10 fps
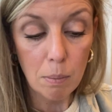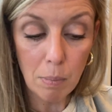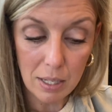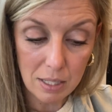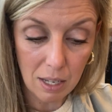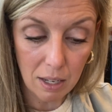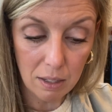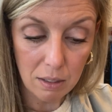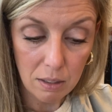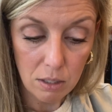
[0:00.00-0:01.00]
"My
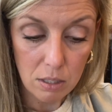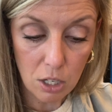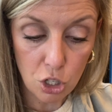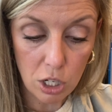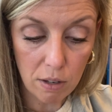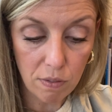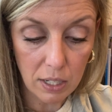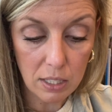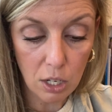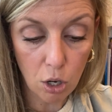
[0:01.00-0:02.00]
son," said she,
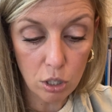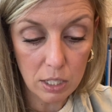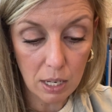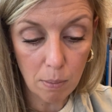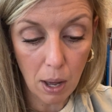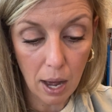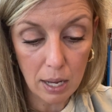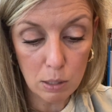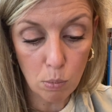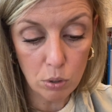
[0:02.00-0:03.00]
fixing her dim
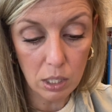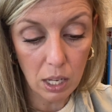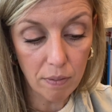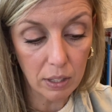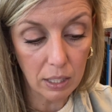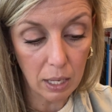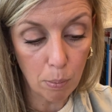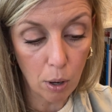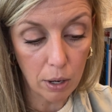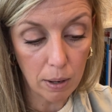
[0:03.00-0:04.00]
eyes most lovingly
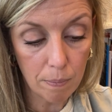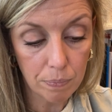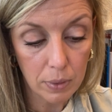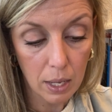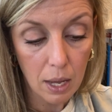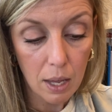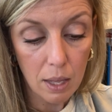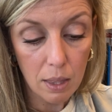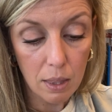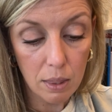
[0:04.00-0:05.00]
upon him,
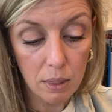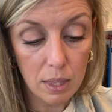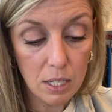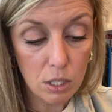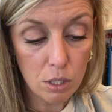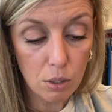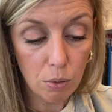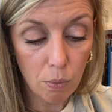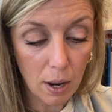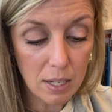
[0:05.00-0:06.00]
"this
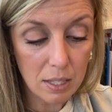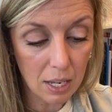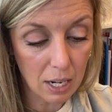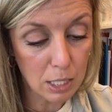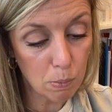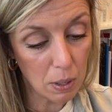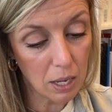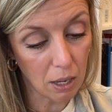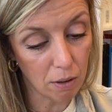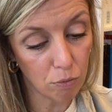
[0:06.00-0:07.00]
rest that I speak of